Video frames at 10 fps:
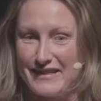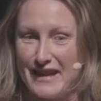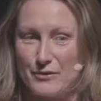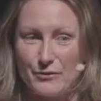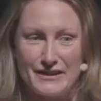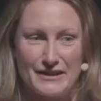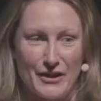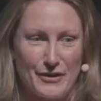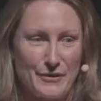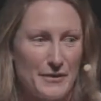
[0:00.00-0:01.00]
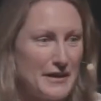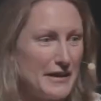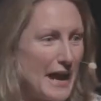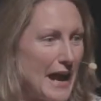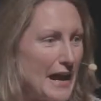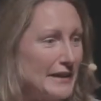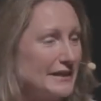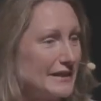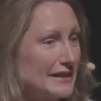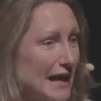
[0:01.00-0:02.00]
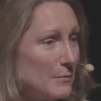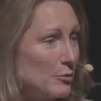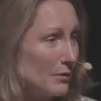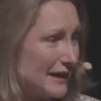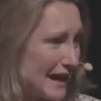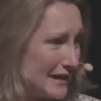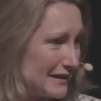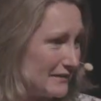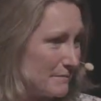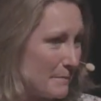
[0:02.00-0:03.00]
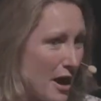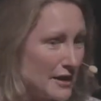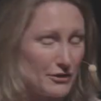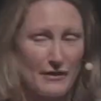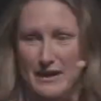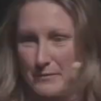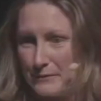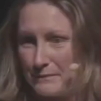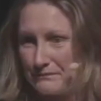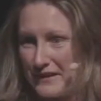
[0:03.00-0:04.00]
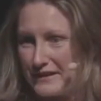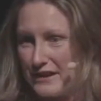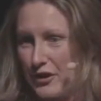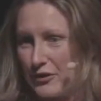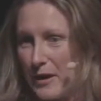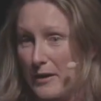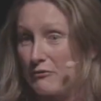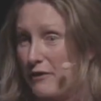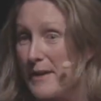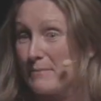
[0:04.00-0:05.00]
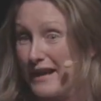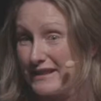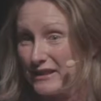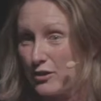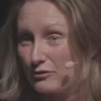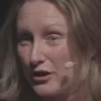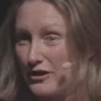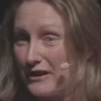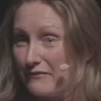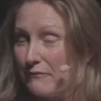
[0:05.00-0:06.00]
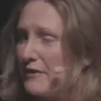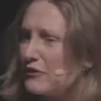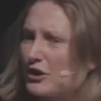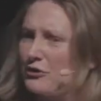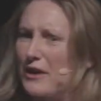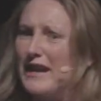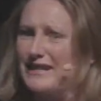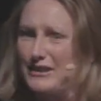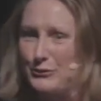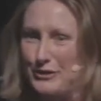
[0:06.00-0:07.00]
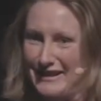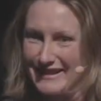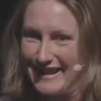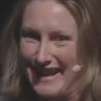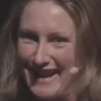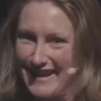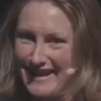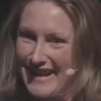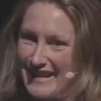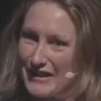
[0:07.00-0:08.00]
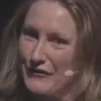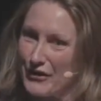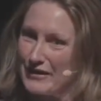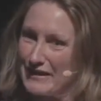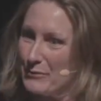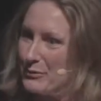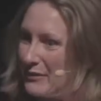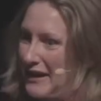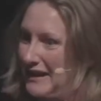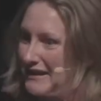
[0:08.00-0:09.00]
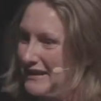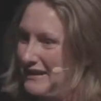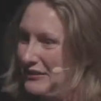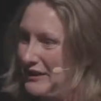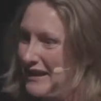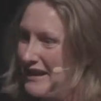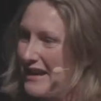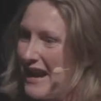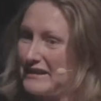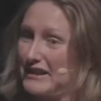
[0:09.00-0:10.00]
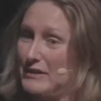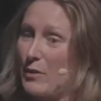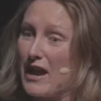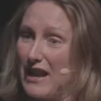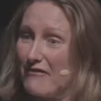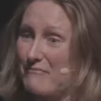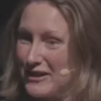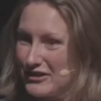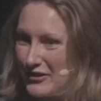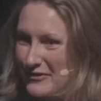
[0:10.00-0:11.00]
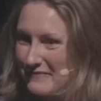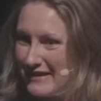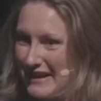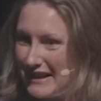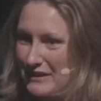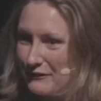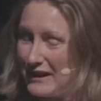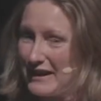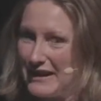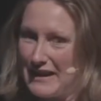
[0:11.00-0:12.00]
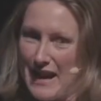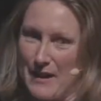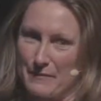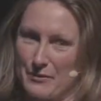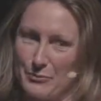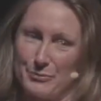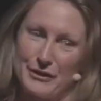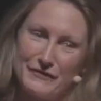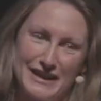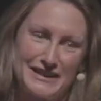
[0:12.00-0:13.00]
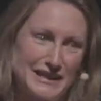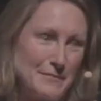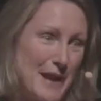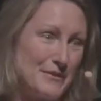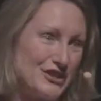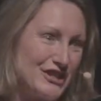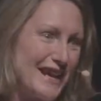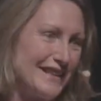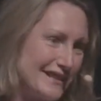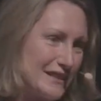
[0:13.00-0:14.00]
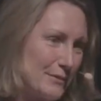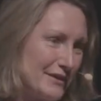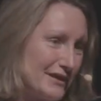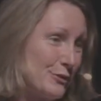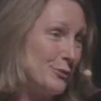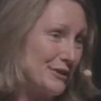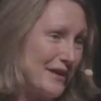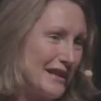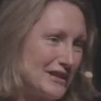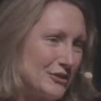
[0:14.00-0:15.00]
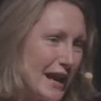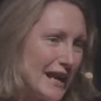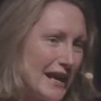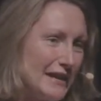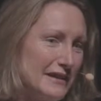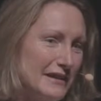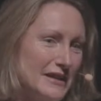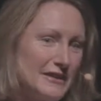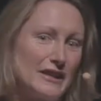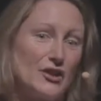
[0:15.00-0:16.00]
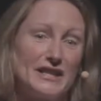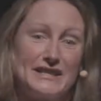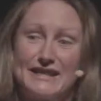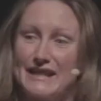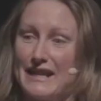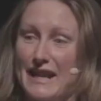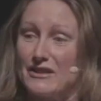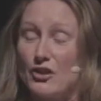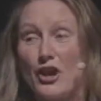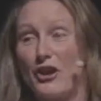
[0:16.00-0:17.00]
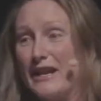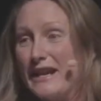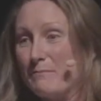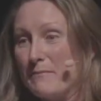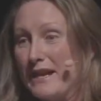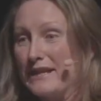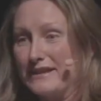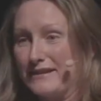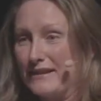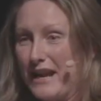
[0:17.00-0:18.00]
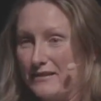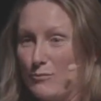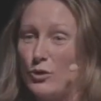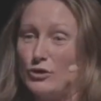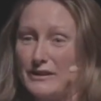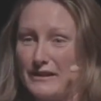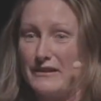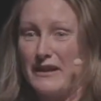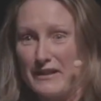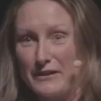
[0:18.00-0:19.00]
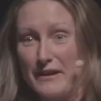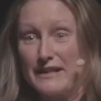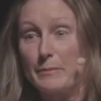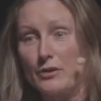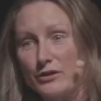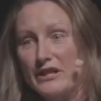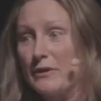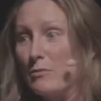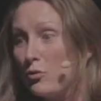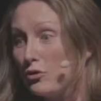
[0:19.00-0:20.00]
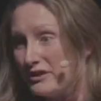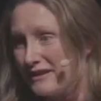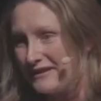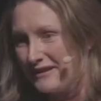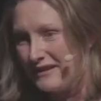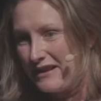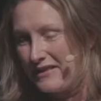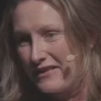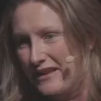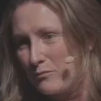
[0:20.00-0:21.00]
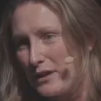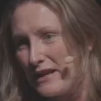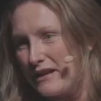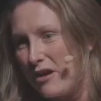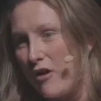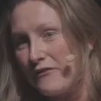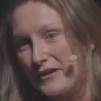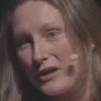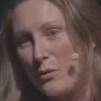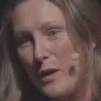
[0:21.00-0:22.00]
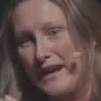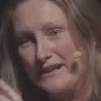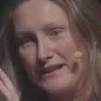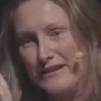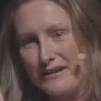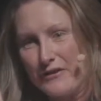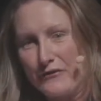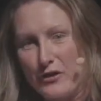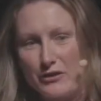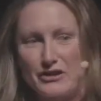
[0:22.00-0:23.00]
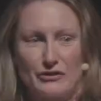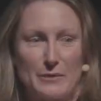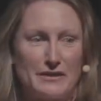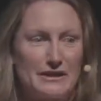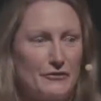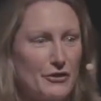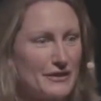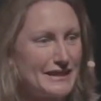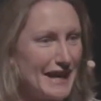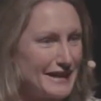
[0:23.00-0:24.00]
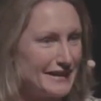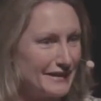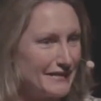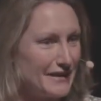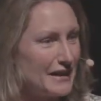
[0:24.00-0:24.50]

They also are sustainable and biodegradable, so a great plastic alternative. We've got a great story to share in the forest and wood product industry, and so that's why I love my job. It's a really good privilege to be able to share this with schools around Australia. There's a lot of disconnect, not only in meat and wool and the rest, but also in wood, that we often equate forestry with deforestation.